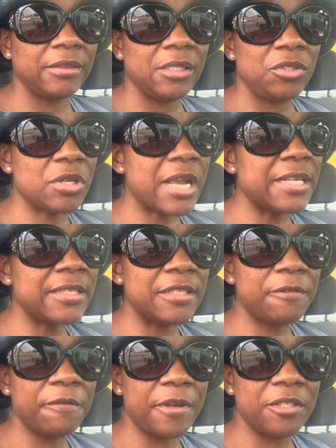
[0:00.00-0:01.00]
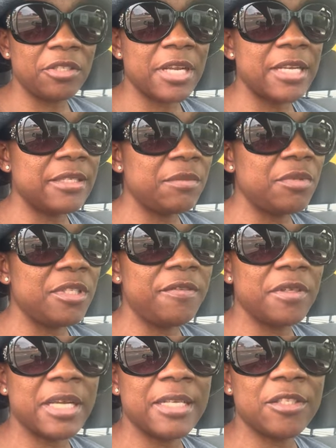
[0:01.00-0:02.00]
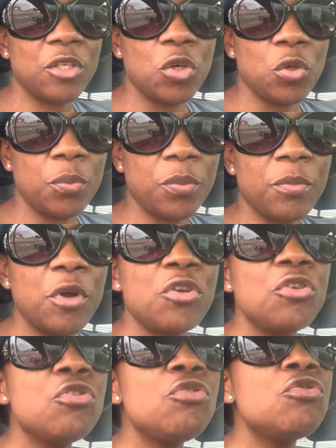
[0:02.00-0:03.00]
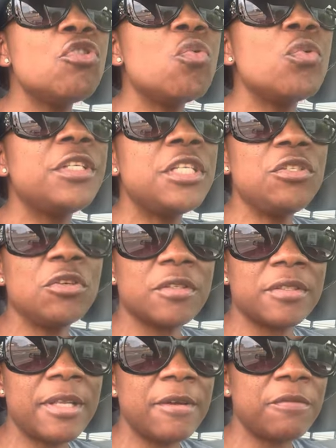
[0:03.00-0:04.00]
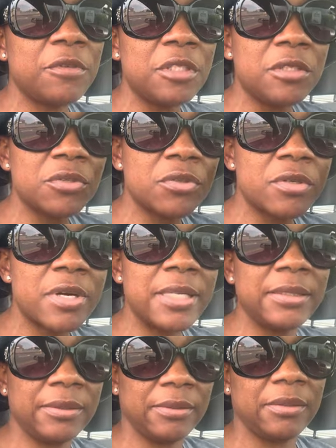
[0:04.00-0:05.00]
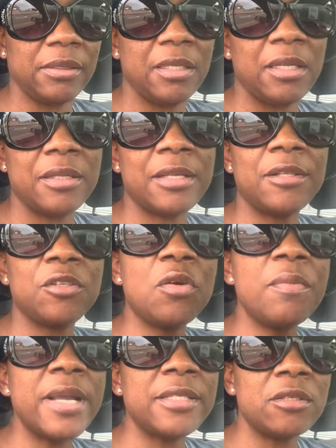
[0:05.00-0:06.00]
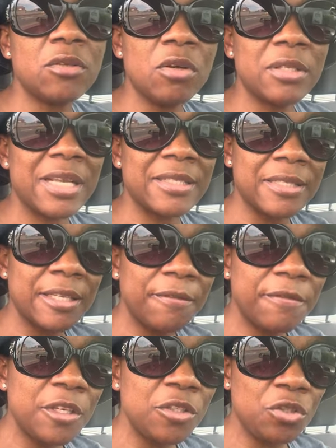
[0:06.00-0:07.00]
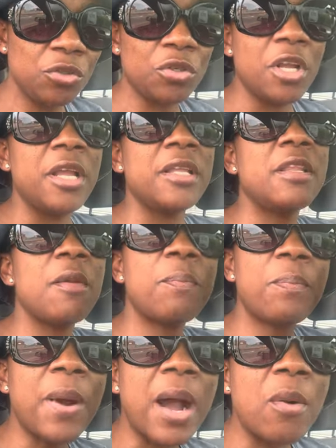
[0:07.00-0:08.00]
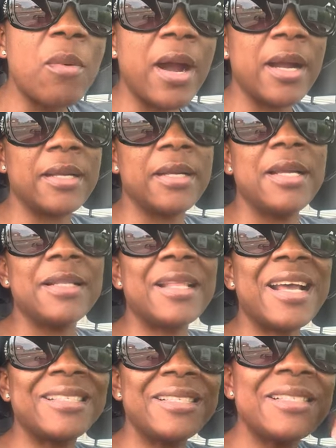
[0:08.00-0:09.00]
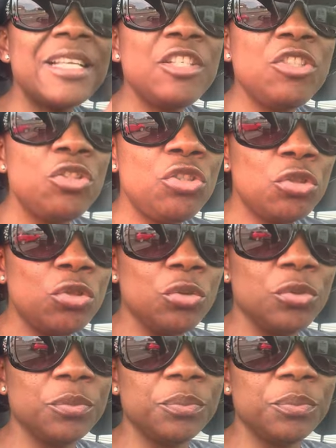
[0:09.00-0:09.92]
You can't see faith, you can't see belief, you can't see hope. But you know within yourself the strength that the Almighty God has given you, the power that is in you,